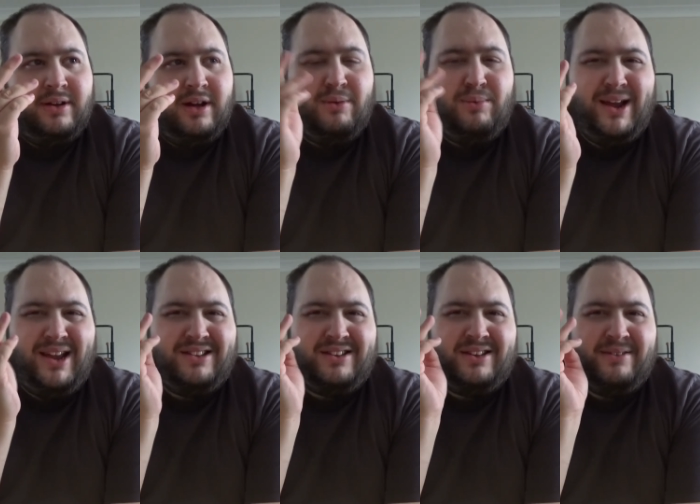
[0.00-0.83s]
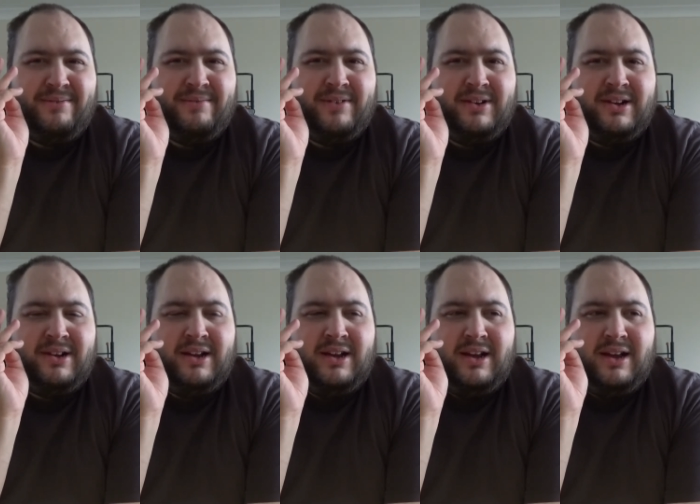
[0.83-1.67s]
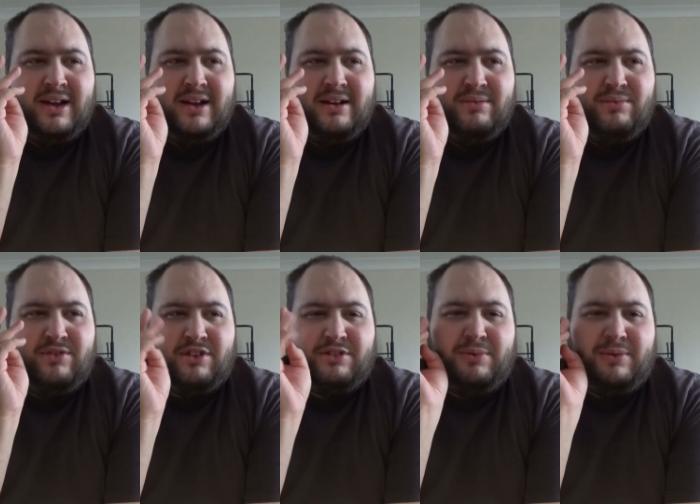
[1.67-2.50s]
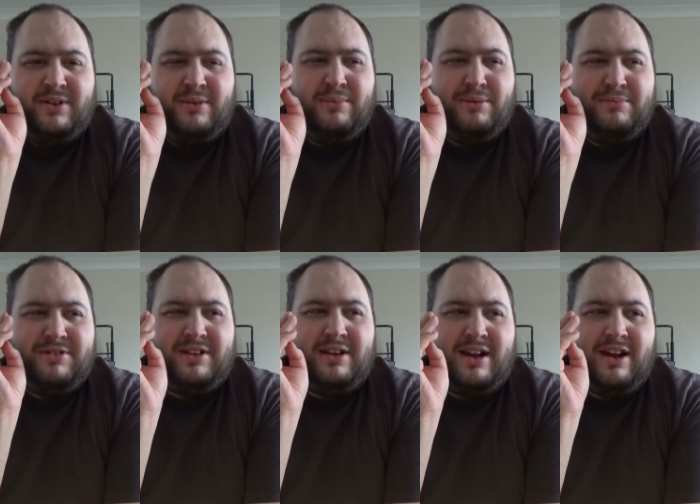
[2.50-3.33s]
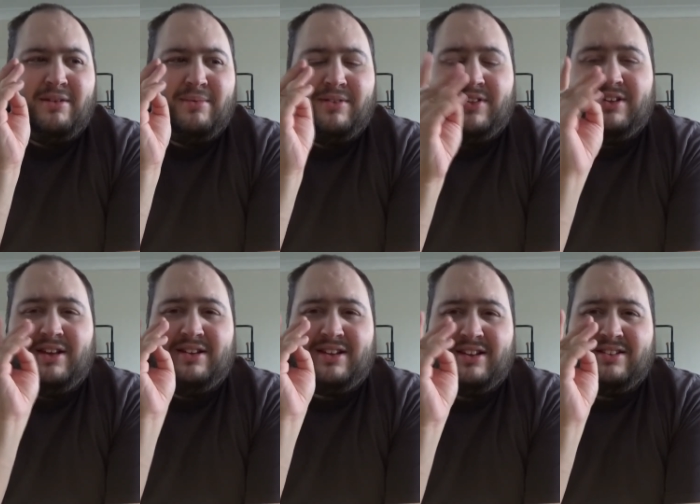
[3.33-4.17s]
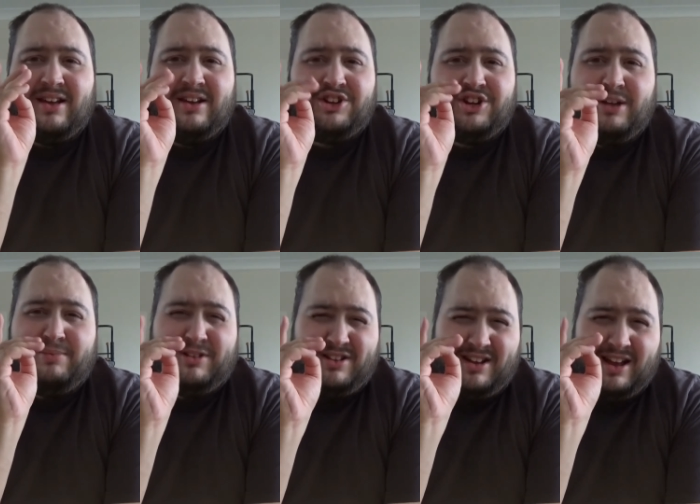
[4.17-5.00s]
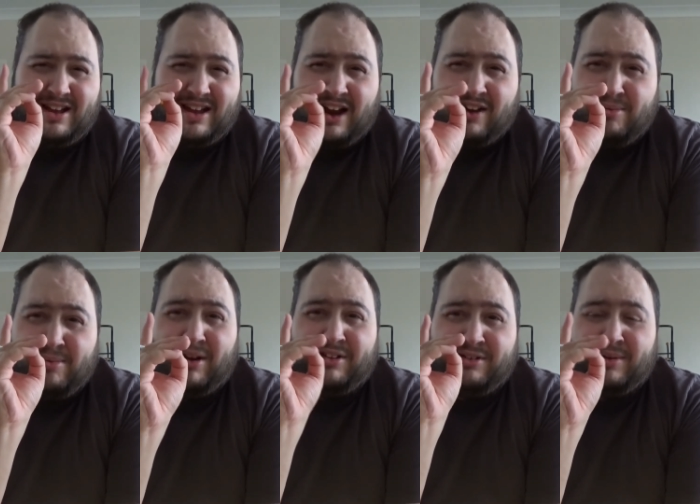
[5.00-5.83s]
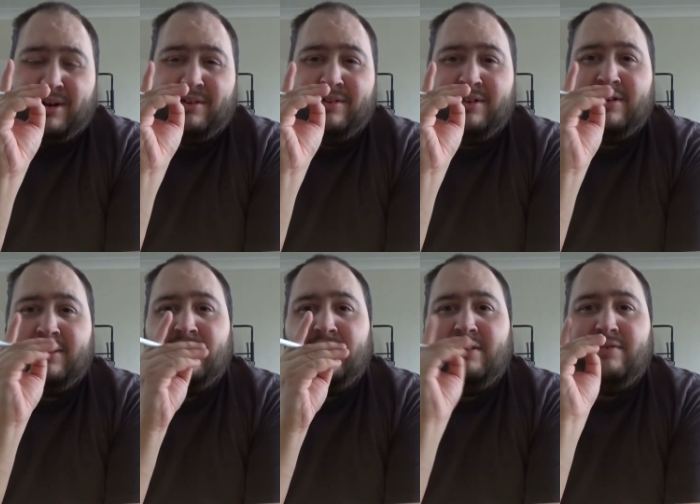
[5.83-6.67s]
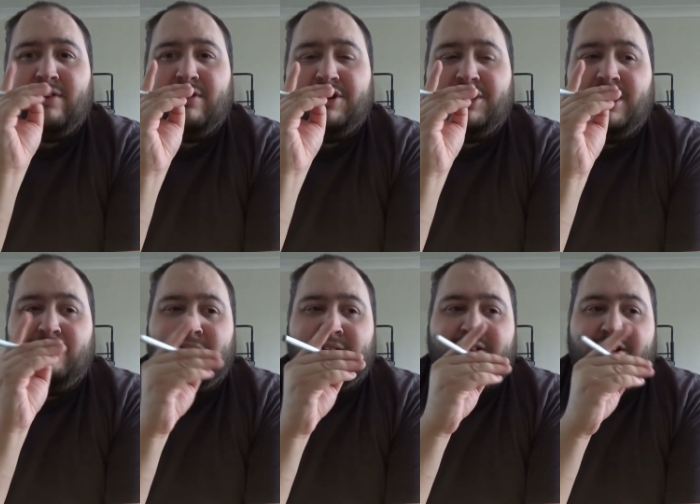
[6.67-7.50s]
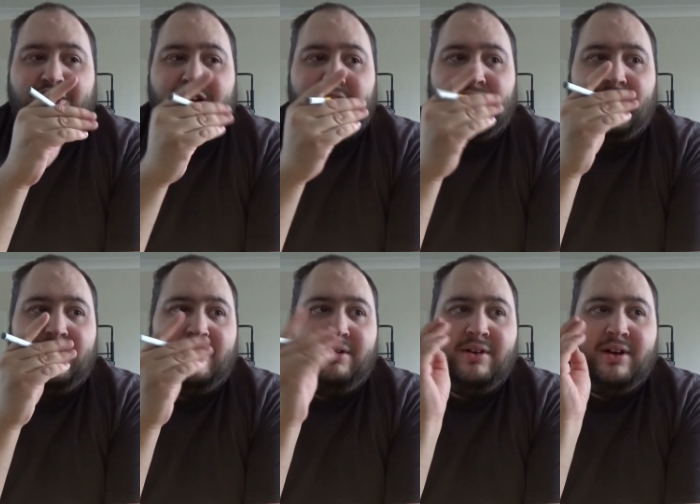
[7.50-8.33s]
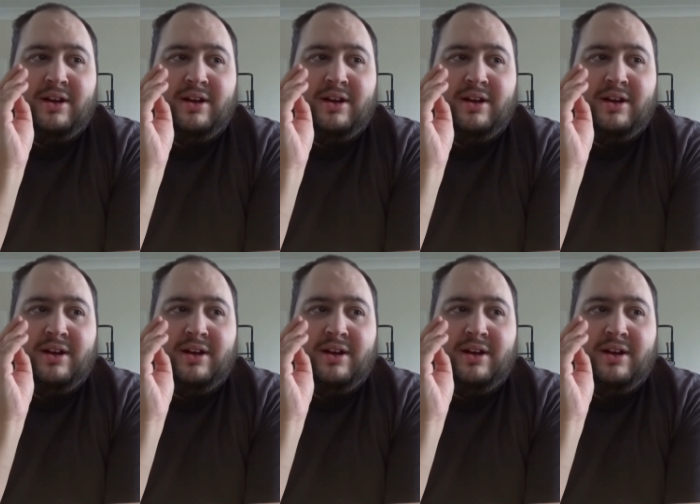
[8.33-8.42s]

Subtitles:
wheat cross between 1% caramel. It tastes like cheap caramel as well. Very cheap, nasty shit that you